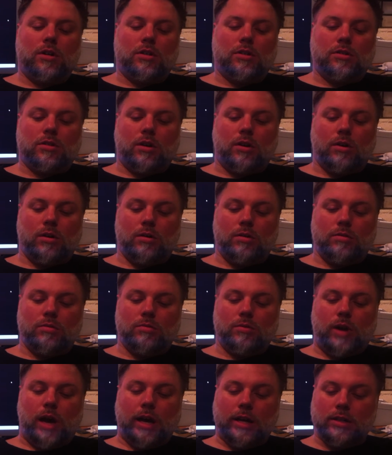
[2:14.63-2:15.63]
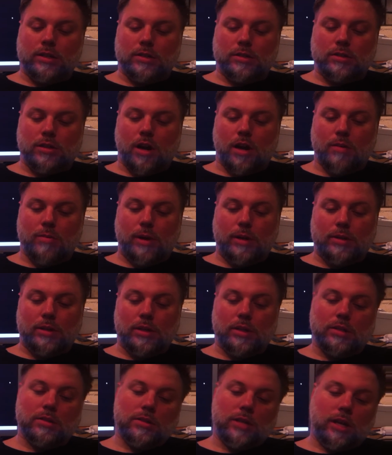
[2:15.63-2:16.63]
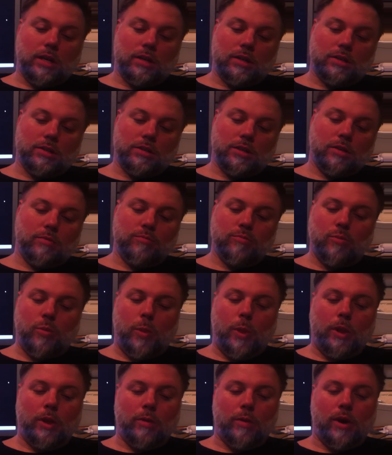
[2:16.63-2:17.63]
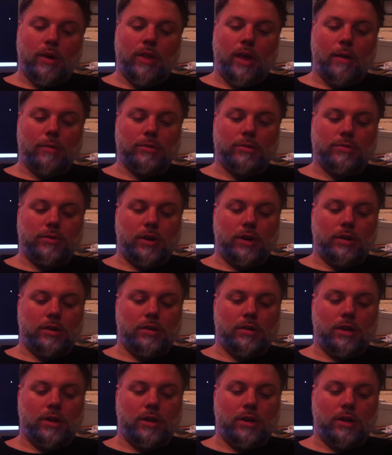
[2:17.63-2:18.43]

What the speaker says: So I can just talk about the inside of the ship. Anyway, that was fun.